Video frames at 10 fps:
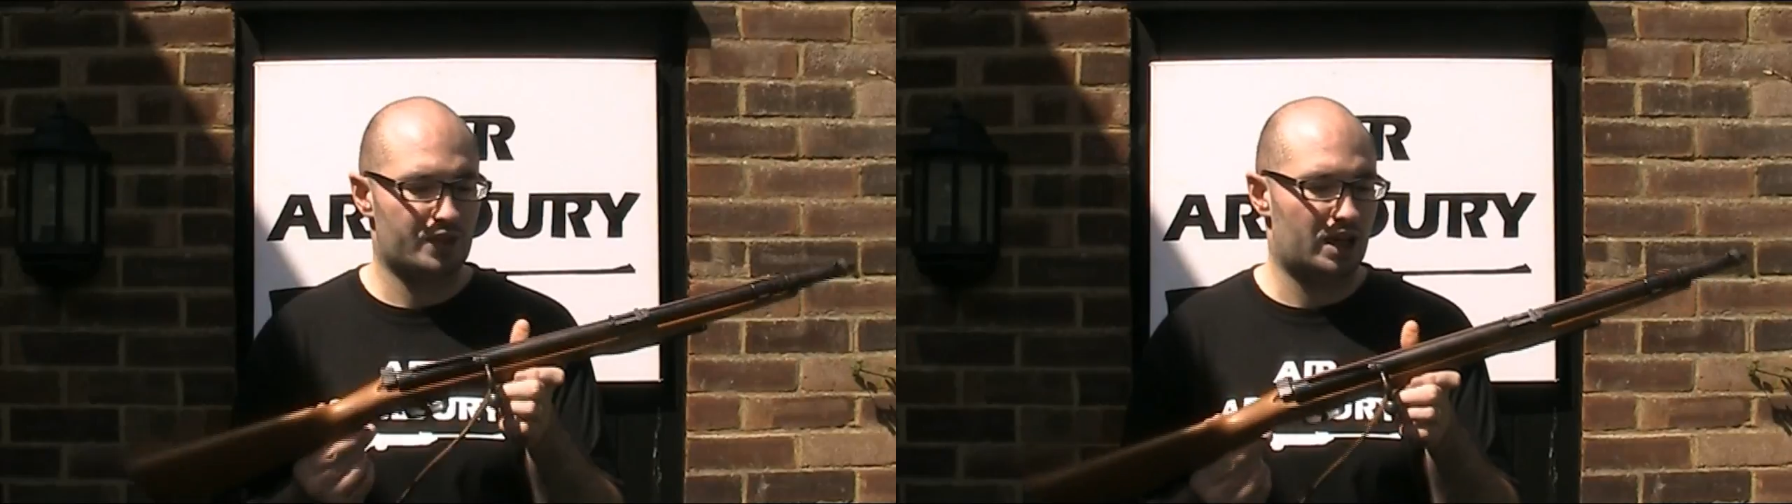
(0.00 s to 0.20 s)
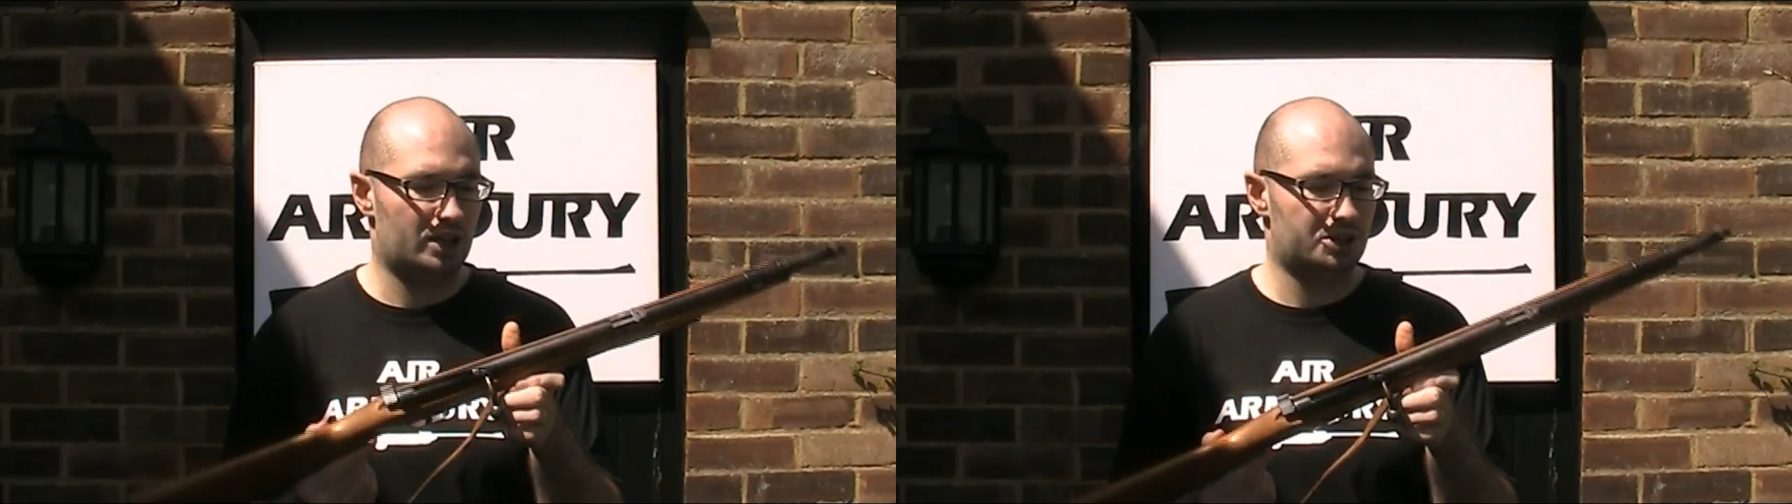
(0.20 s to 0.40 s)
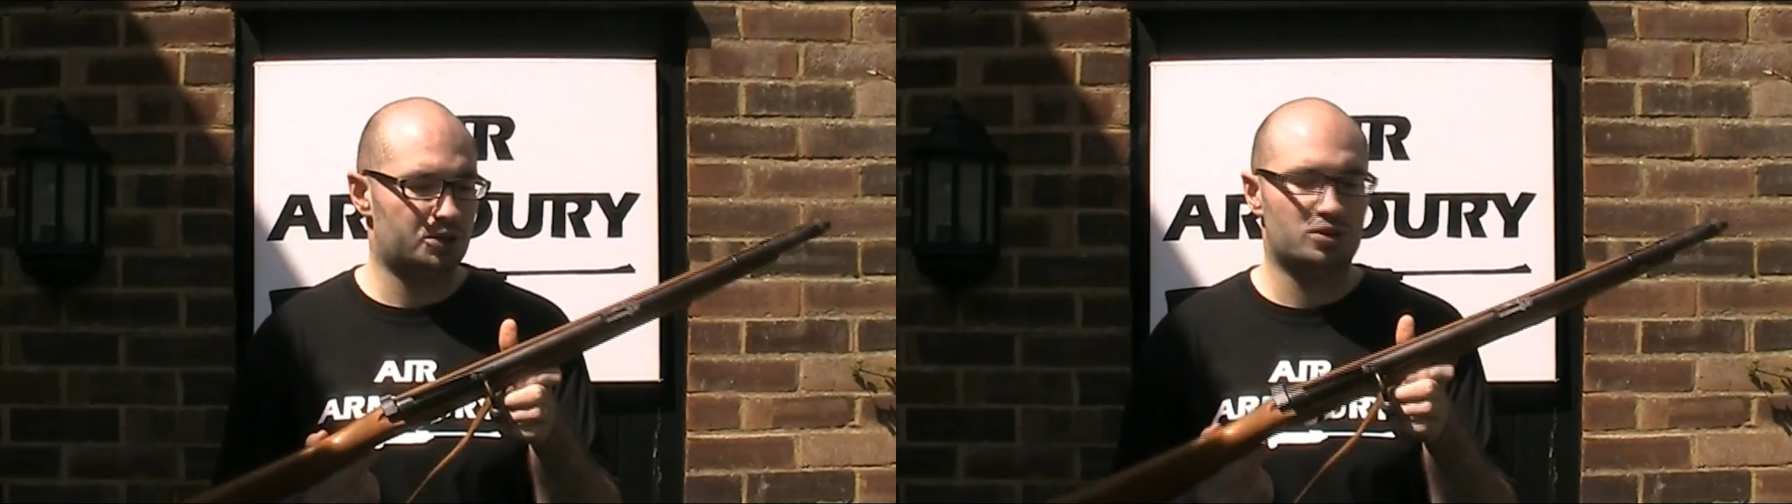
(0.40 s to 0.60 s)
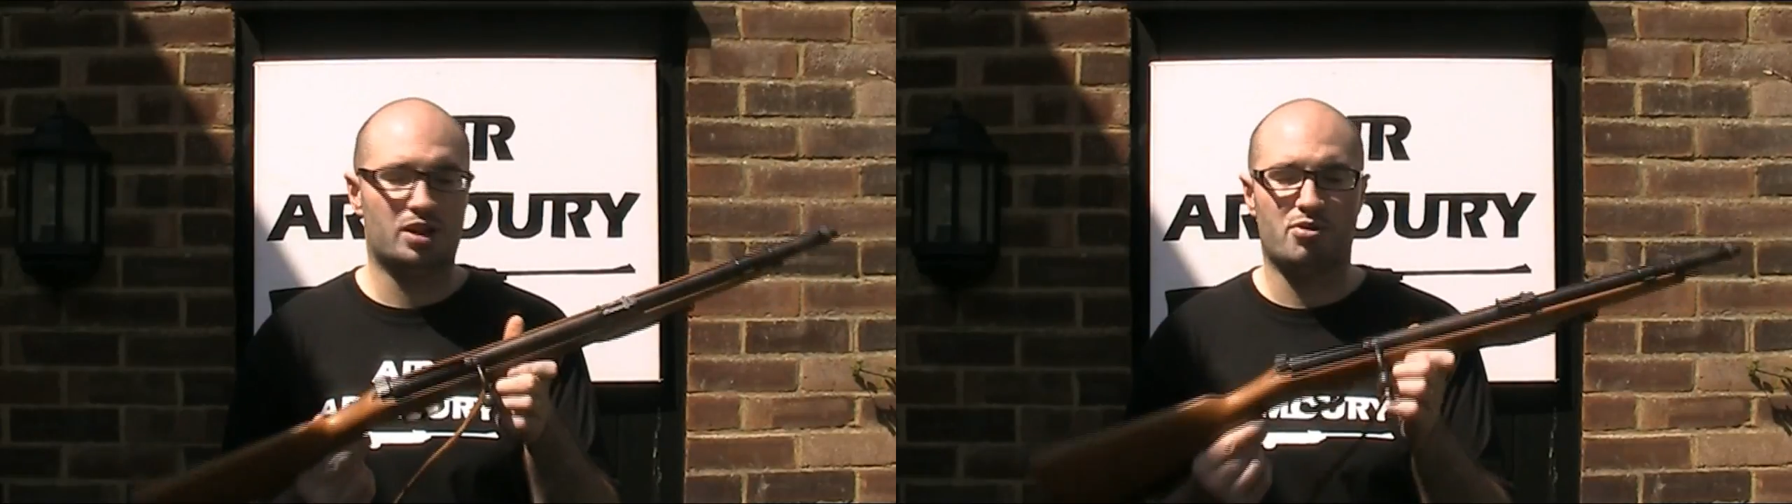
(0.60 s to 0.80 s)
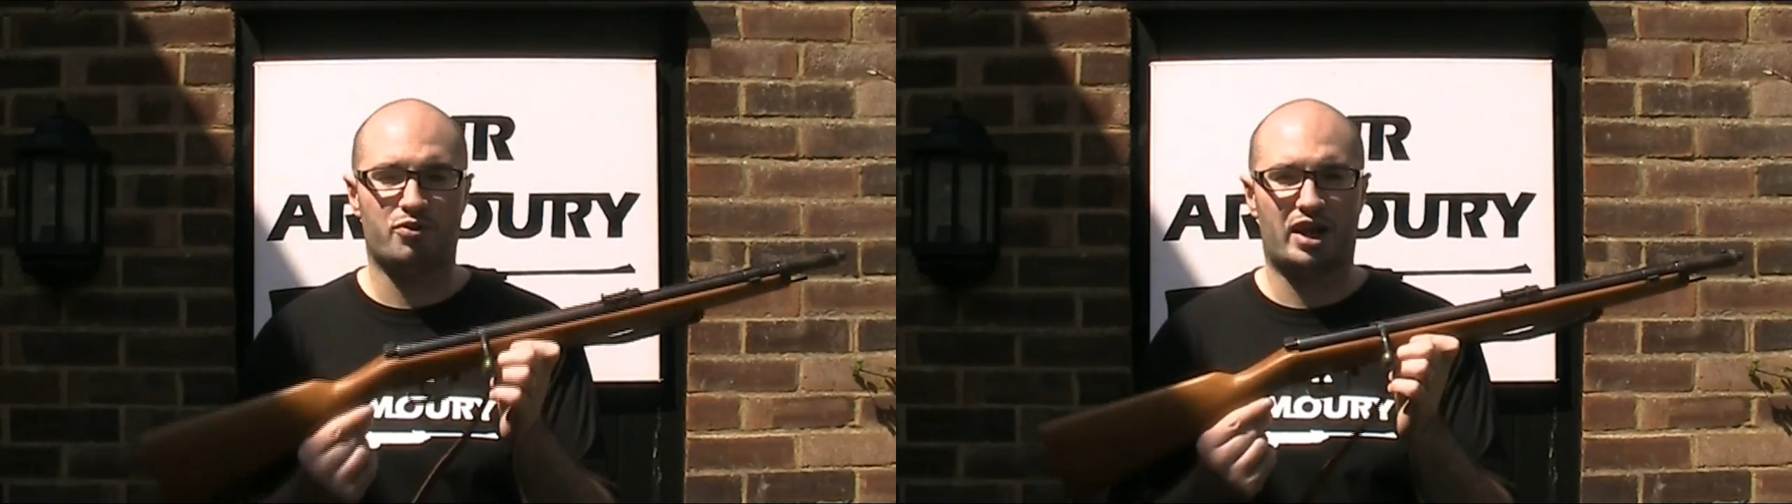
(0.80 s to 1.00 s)
uh, due to a
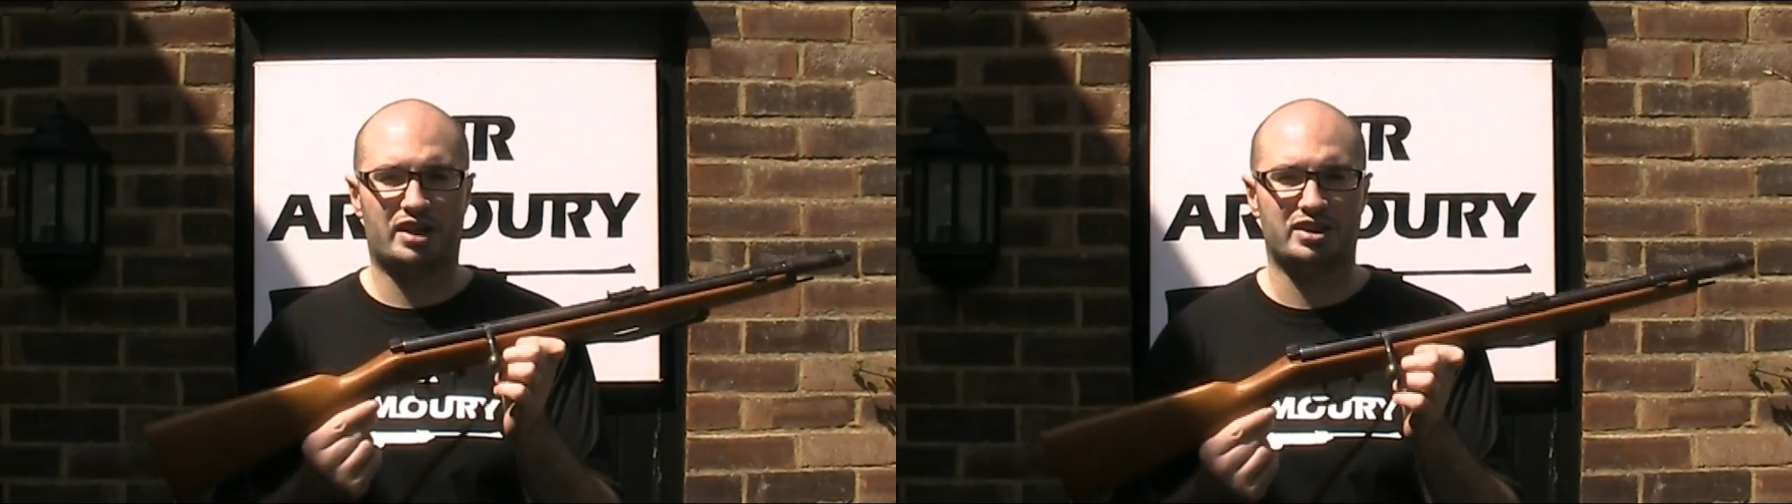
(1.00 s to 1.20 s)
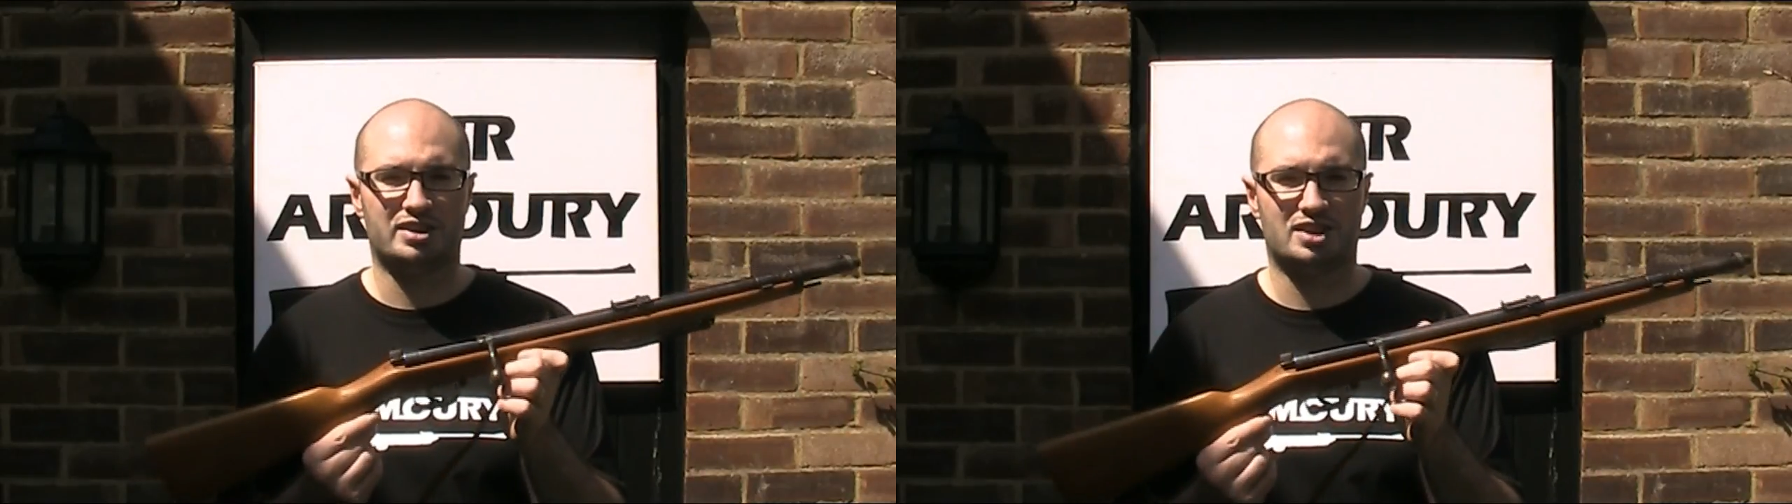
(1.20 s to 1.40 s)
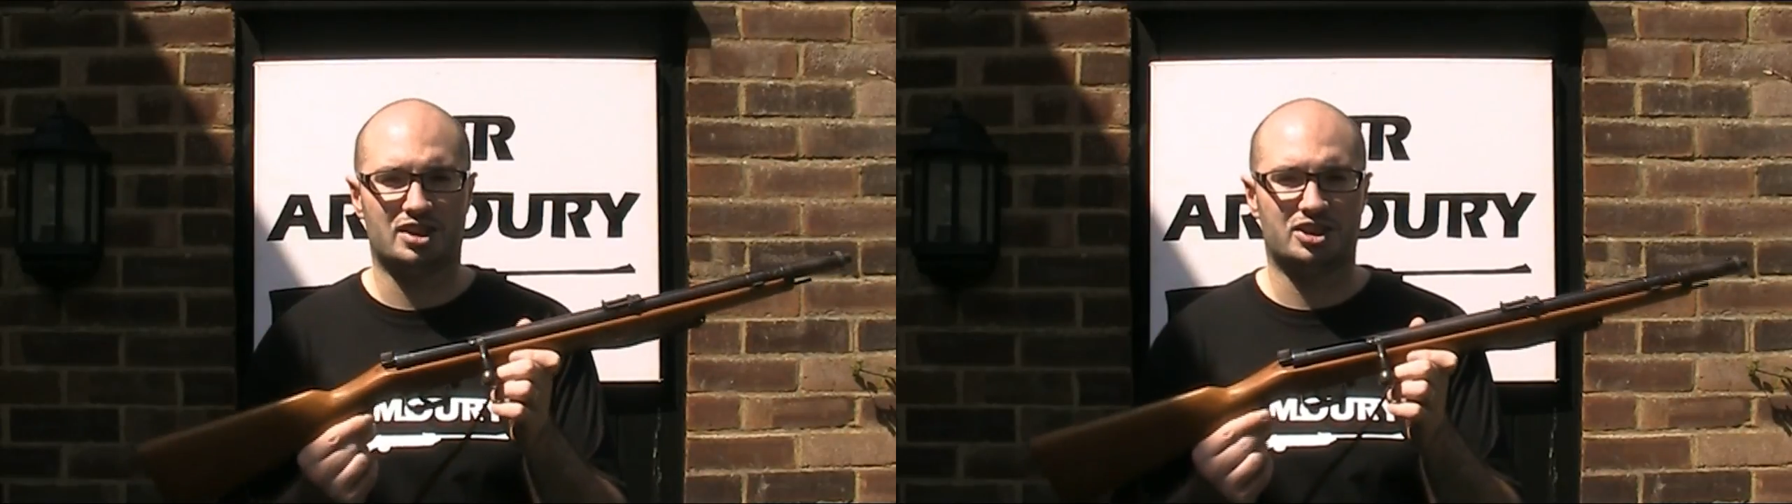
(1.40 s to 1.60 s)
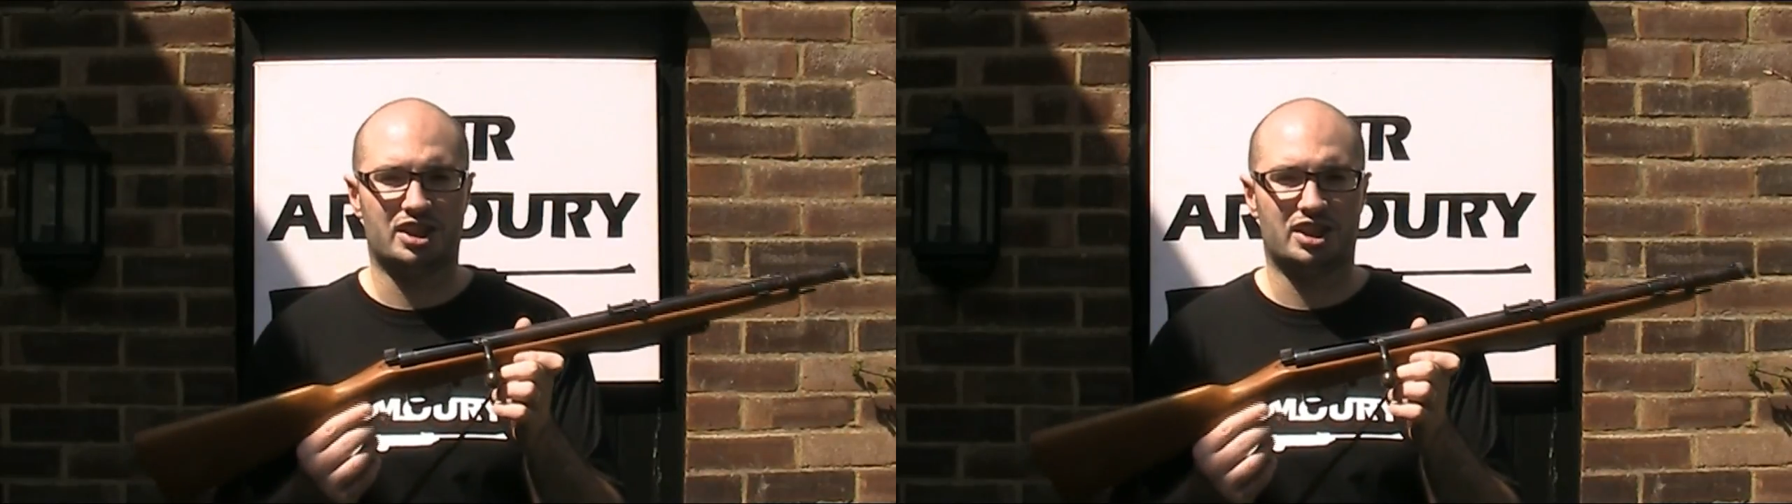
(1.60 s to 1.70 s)
number of factors such